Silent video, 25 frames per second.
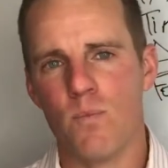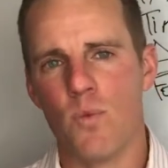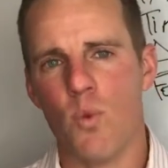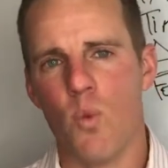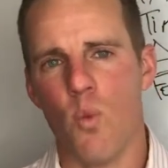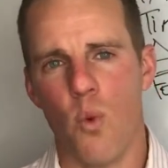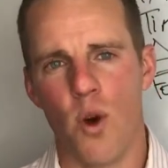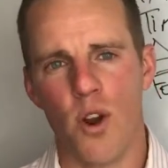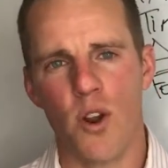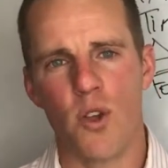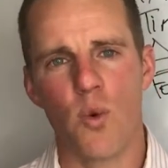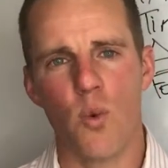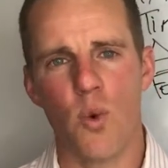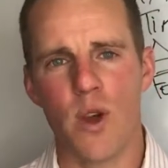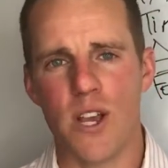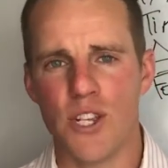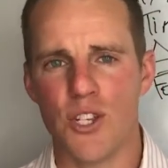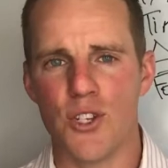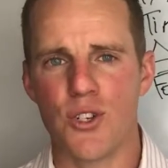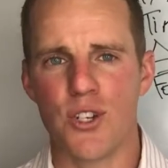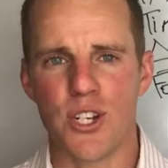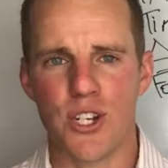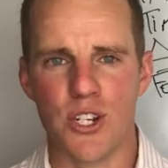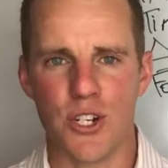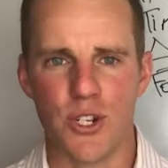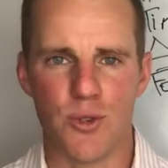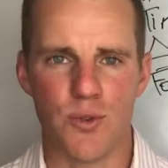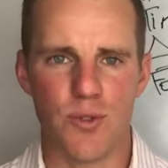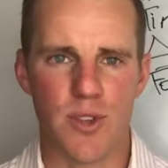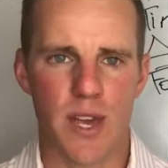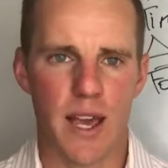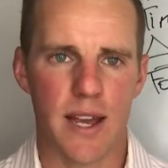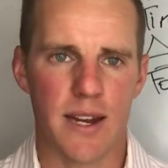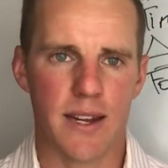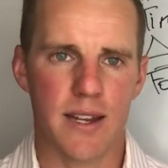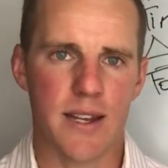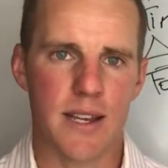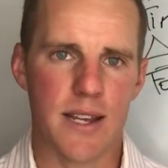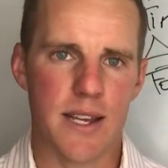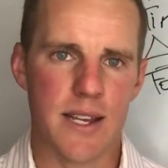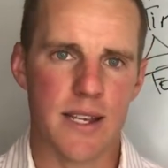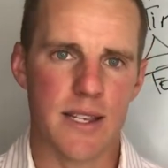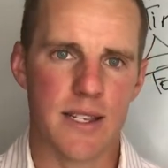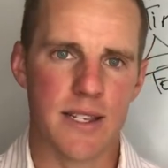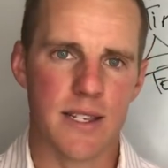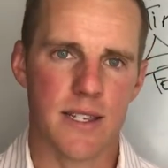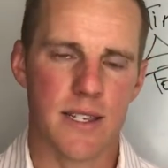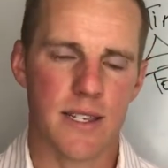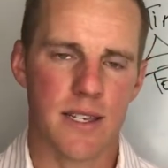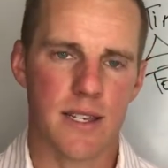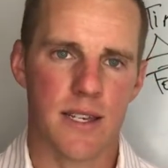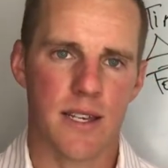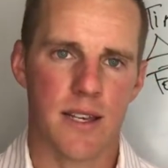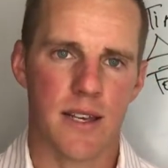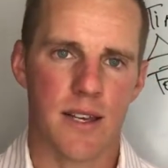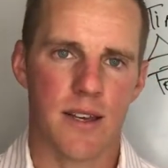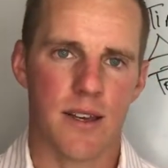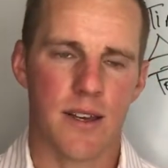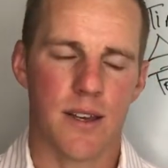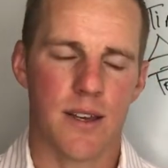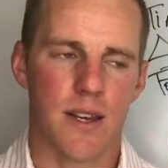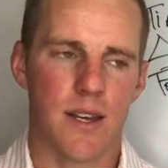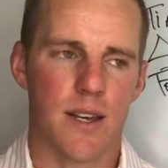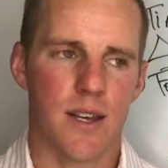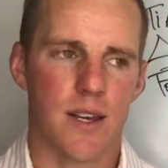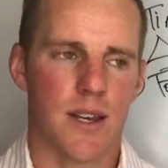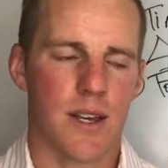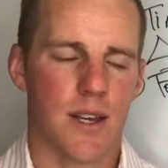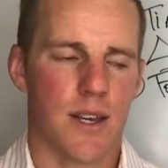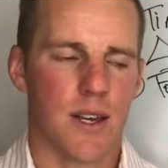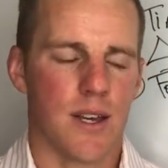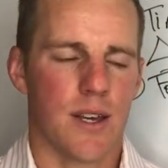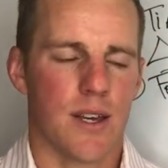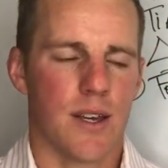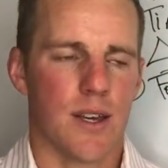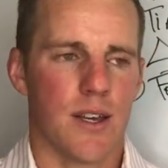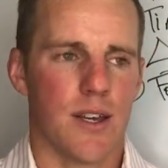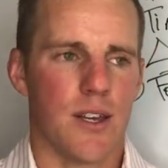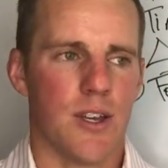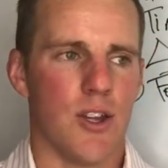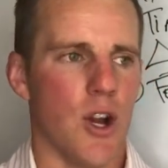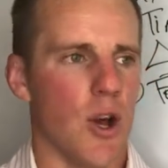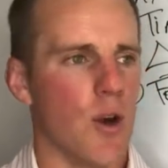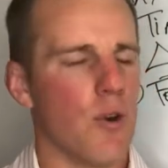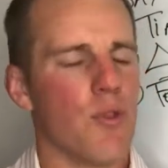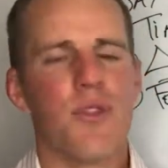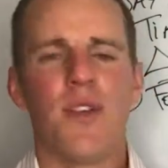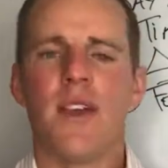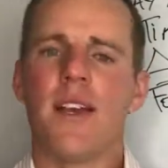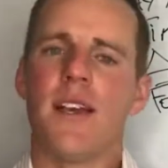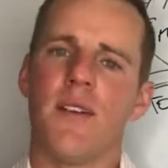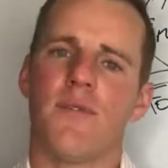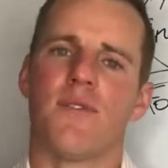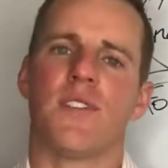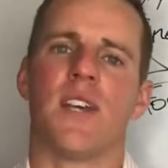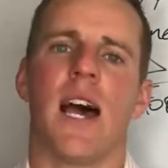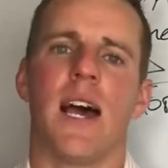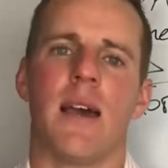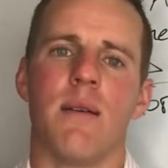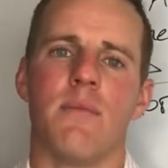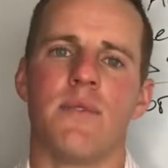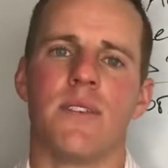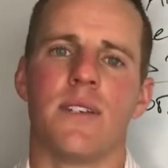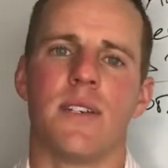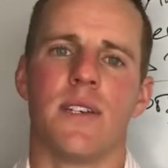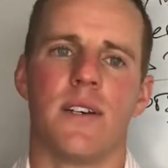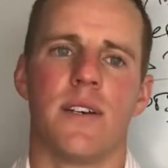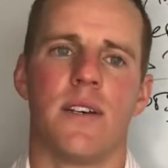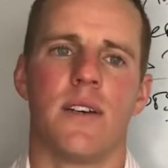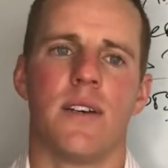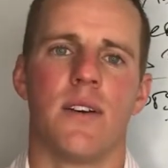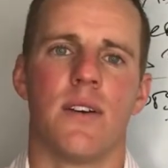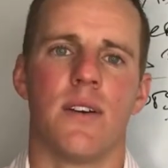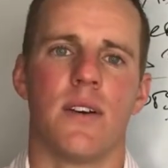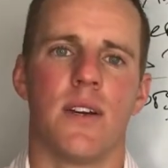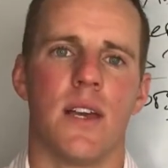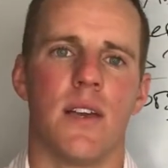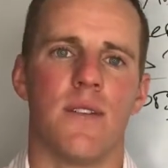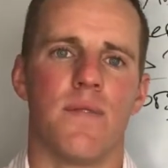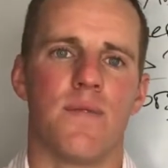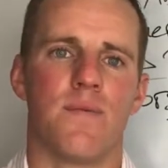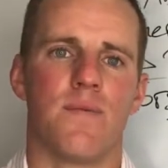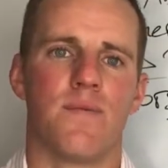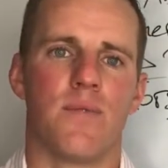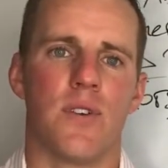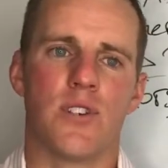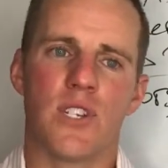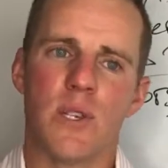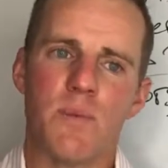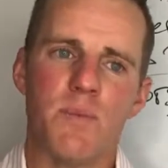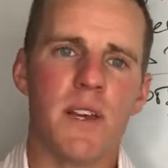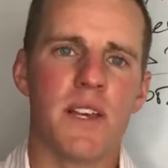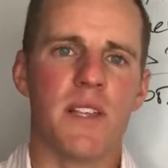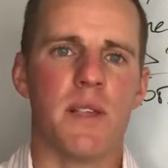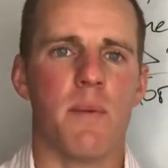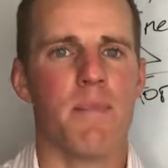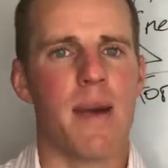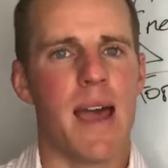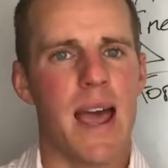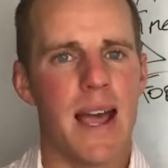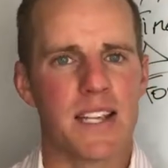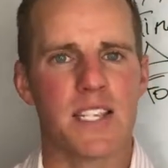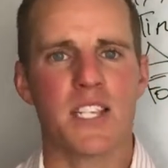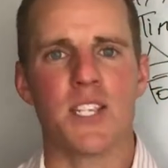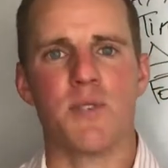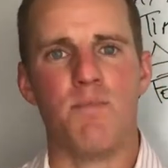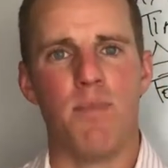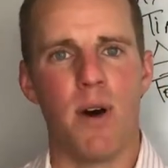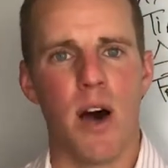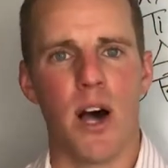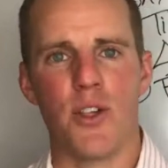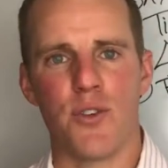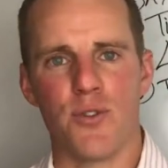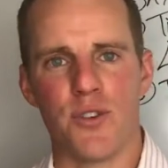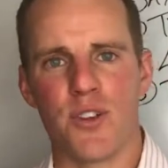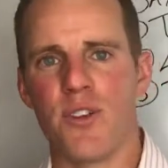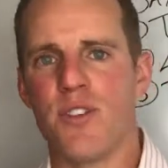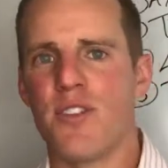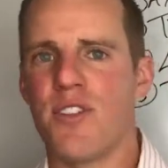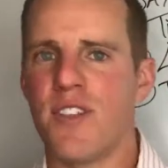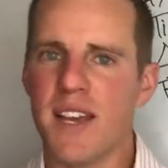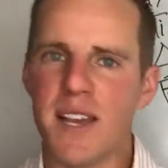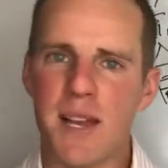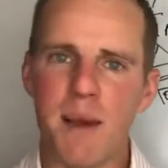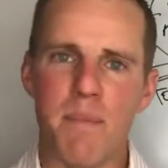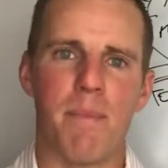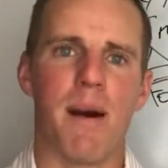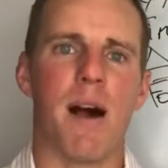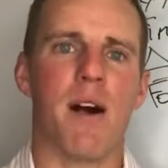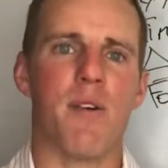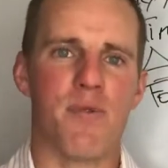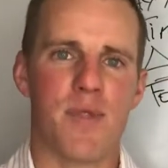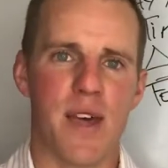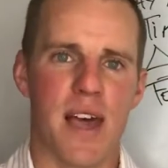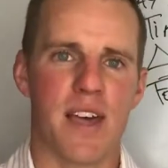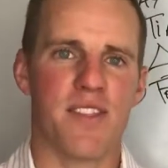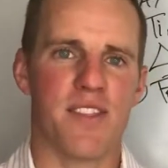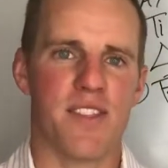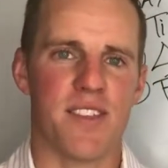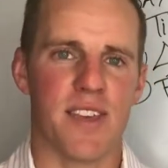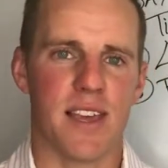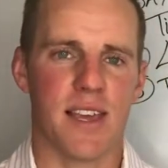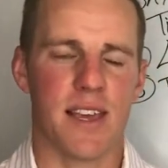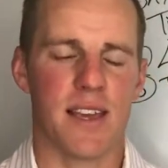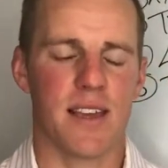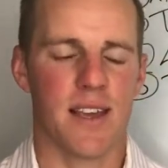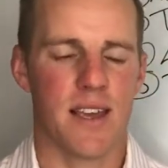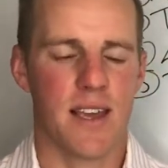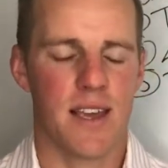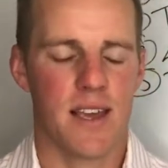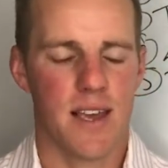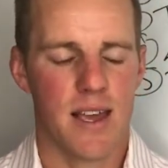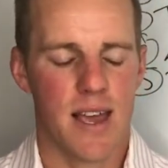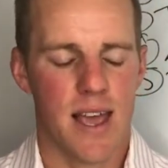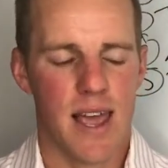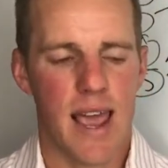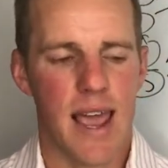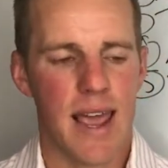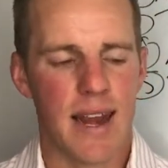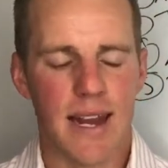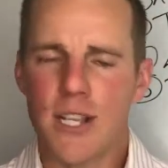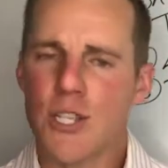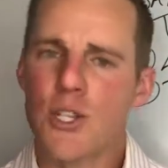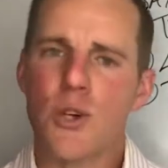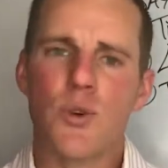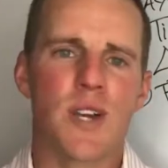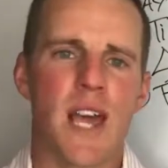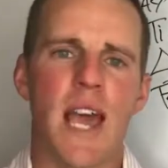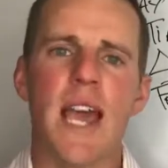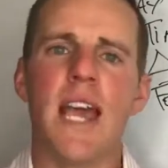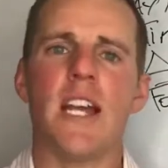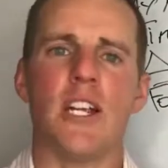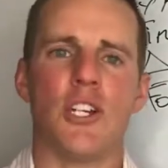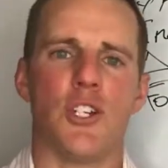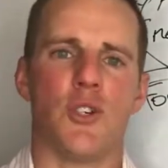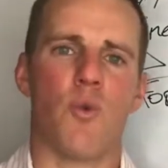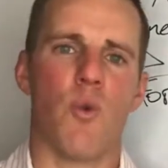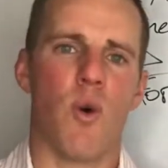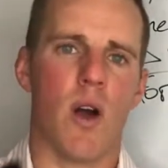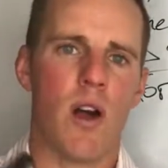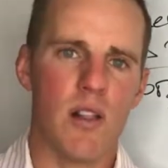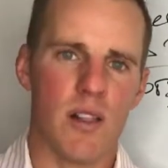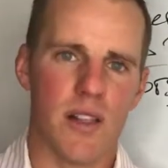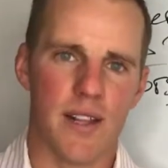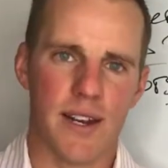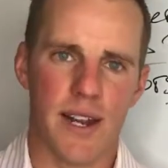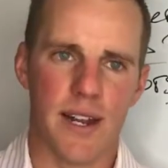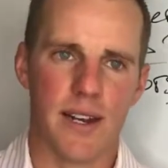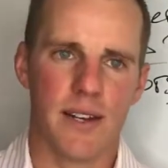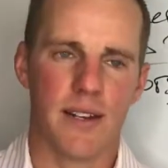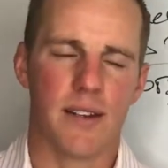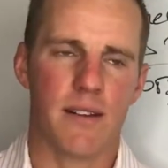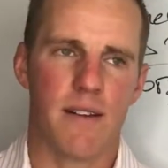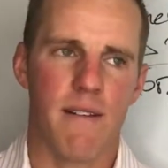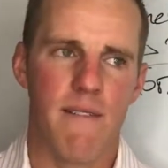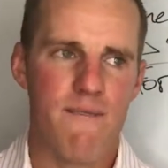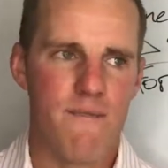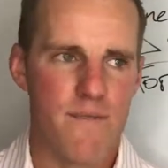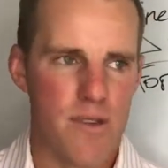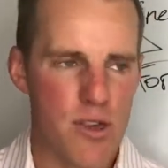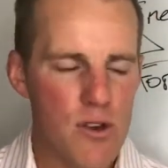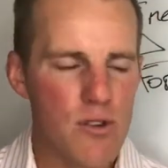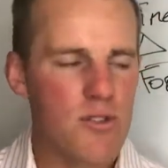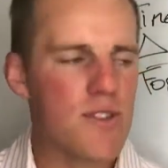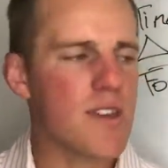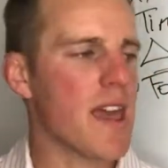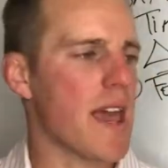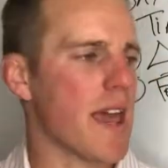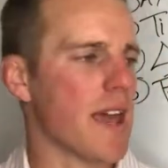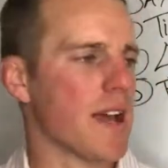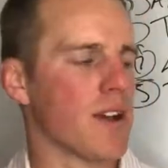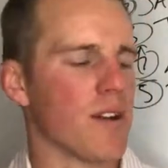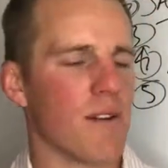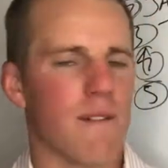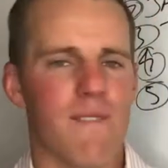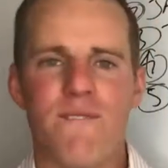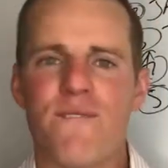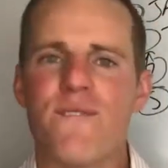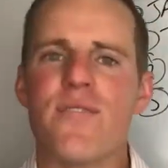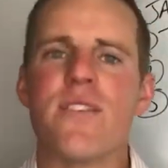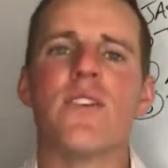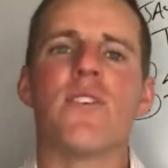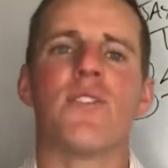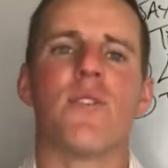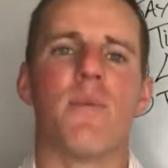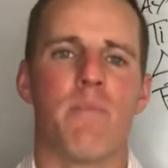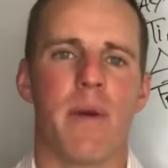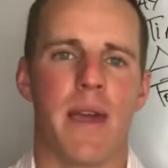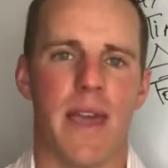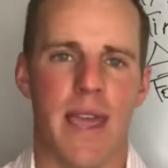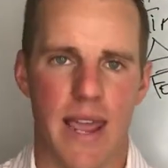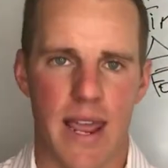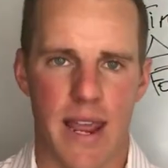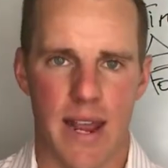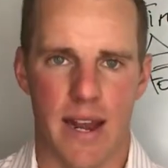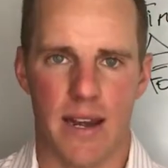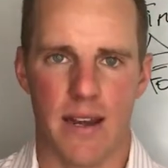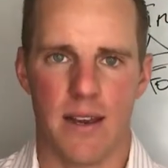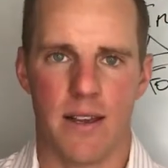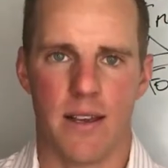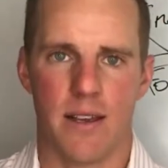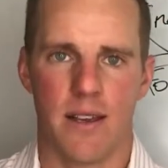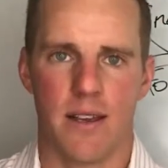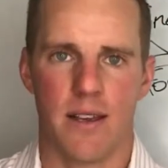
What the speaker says: One of the ways you can do that is, think of times if there's something in the past that's bothering you, think about that thing, and it's okay, dwell in it. Feel the anger, feel the pain.